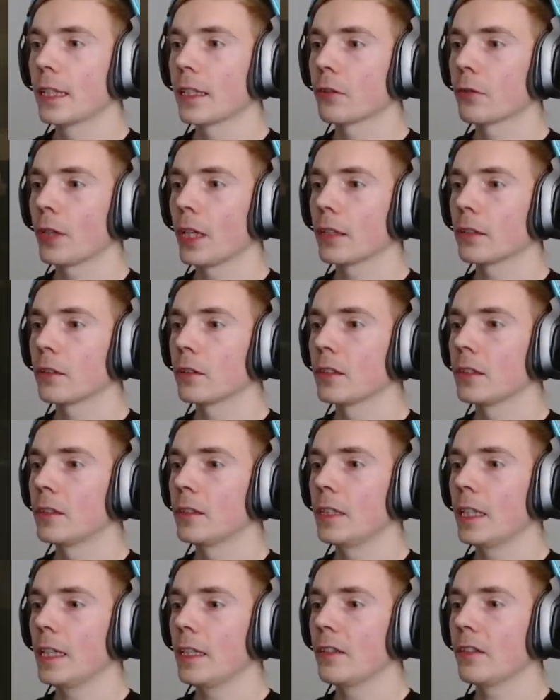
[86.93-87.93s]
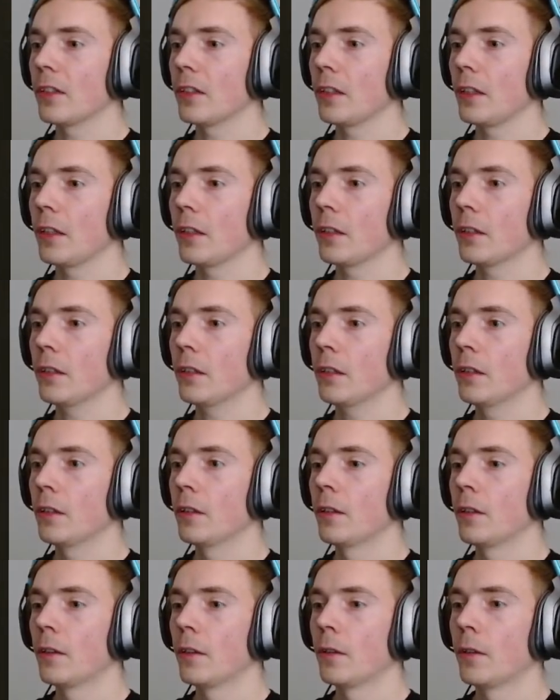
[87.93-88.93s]
300 days a year.
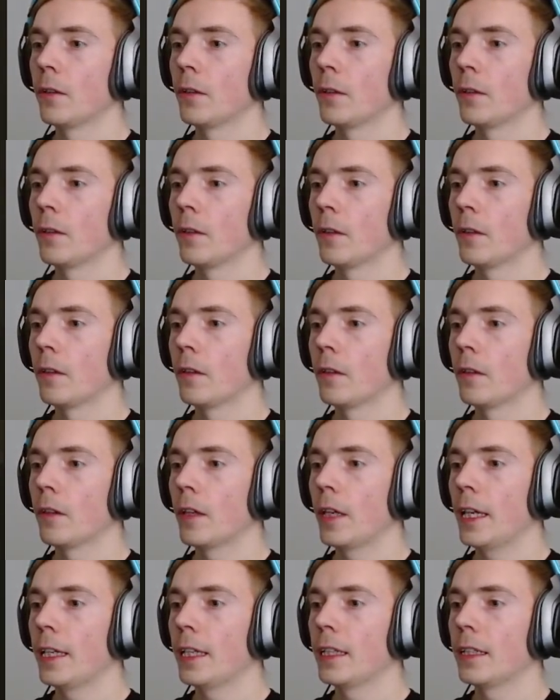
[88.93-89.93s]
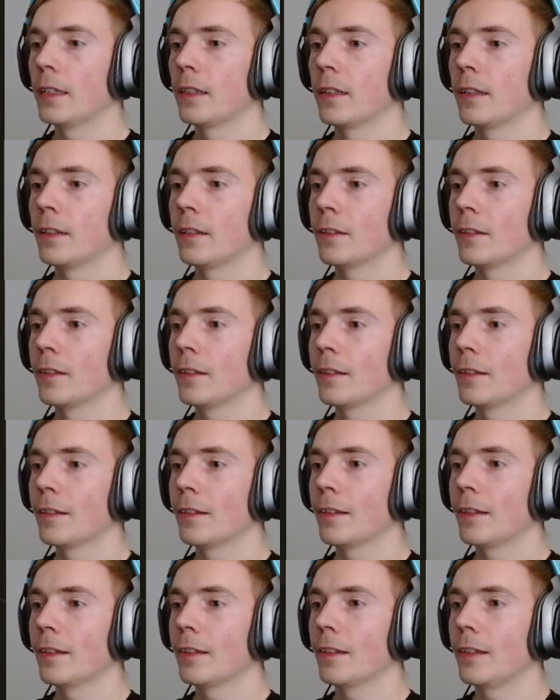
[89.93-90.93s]
And
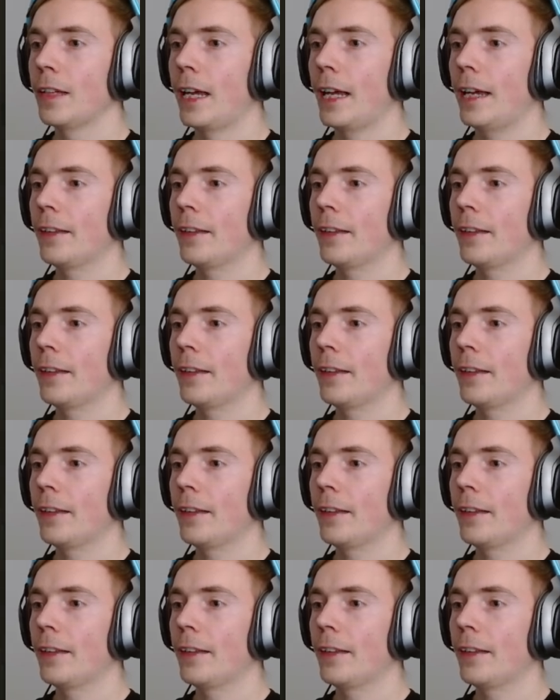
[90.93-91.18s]
I